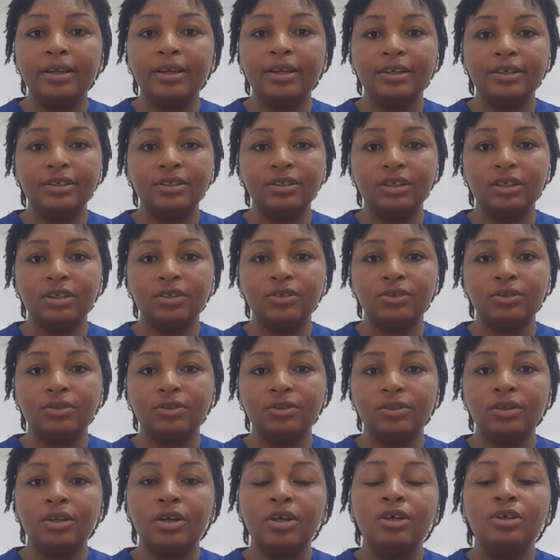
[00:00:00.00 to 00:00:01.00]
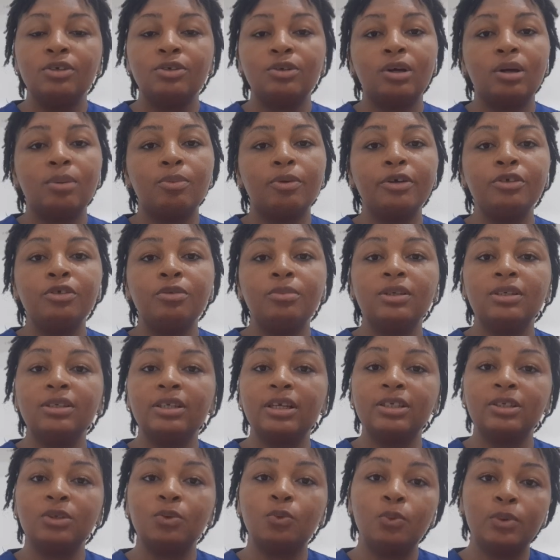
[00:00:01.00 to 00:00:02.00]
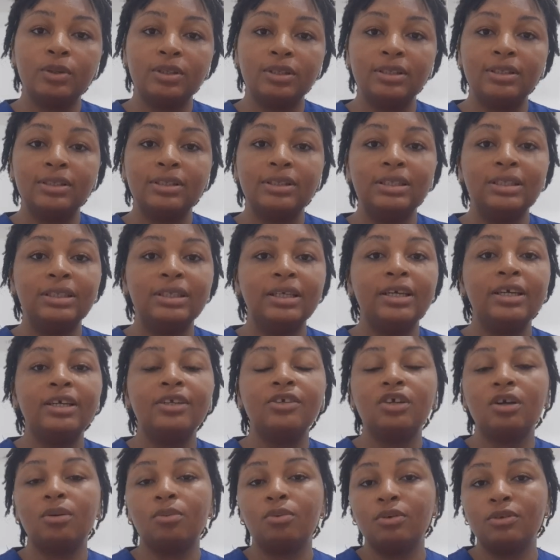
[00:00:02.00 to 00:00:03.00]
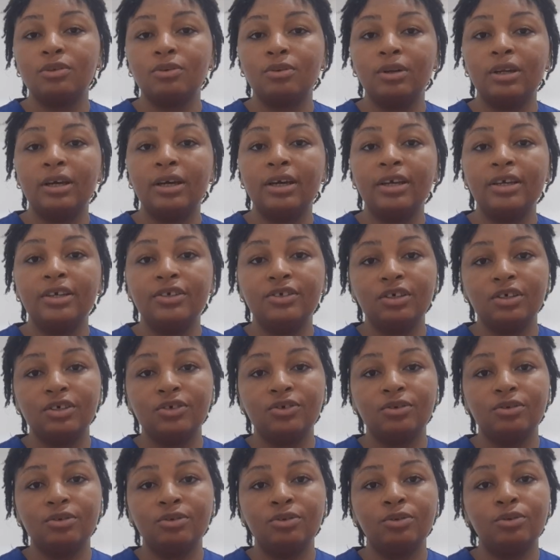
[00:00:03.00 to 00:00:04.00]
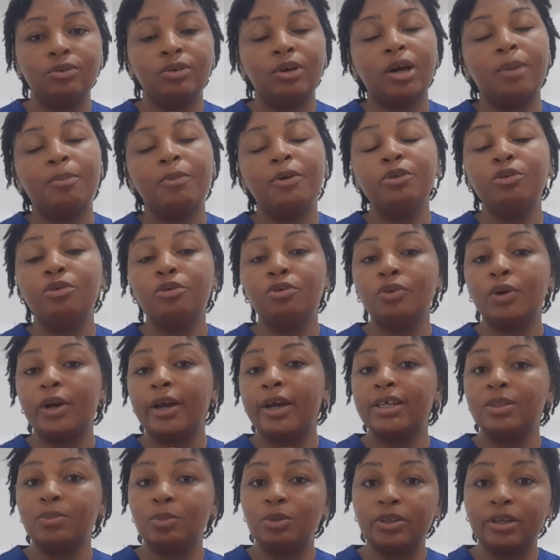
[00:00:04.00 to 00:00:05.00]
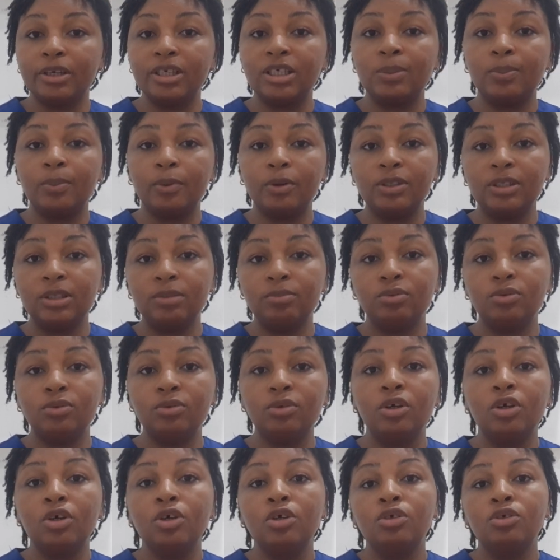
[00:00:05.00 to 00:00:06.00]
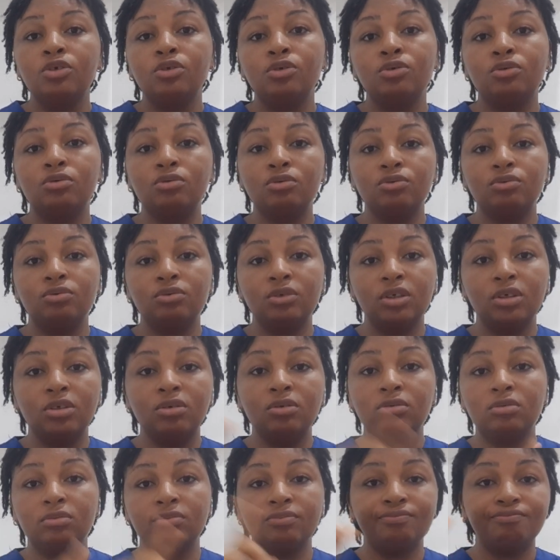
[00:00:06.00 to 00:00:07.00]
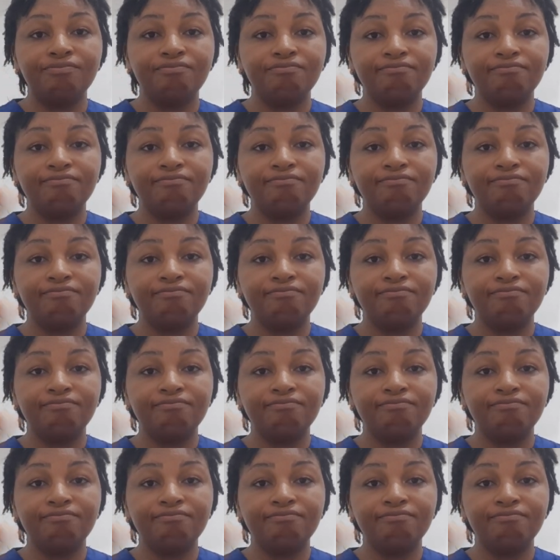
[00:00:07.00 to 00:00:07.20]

injections. So I'm going to be starting with the intramuscular injection. So I'm going to try as much as possible to